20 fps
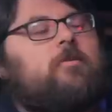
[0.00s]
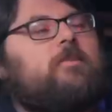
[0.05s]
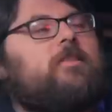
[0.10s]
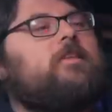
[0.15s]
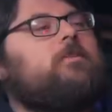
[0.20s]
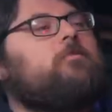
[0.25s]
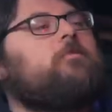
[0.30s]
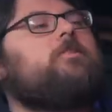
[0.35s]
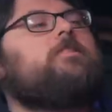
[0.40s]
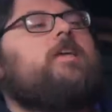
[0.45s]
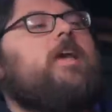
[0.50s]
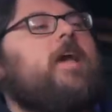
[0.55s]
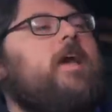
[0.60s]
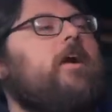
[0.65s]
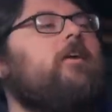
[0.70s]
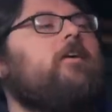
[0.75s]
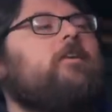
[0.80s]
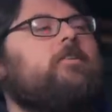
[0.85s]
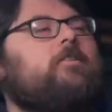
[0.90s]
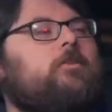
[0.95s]
But this was the
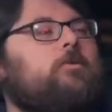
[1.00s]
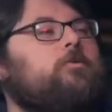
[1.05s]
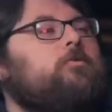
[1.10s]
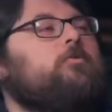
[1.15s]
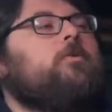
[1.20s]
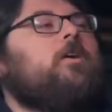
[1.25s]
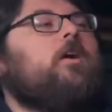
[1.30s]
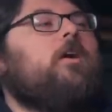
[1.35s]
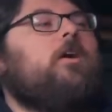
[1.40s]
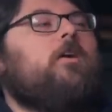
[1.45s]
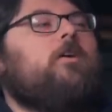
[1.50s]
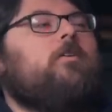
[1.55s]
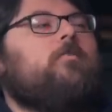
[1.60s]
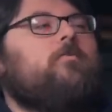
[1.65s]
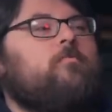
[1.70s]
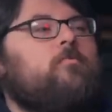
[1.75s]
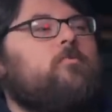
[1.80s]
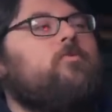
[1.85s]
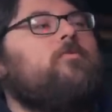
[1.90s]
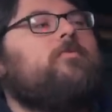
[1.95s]
era too
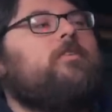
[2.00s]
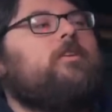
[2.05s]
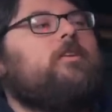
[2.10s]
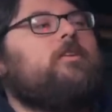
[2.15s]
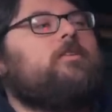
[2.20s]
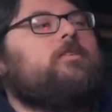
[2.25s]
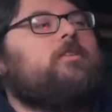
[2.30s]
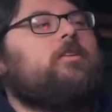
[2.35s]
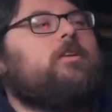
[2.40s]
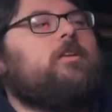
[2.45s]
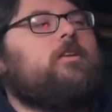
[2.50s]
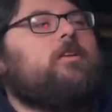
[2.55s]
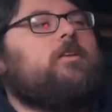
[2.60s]
of movies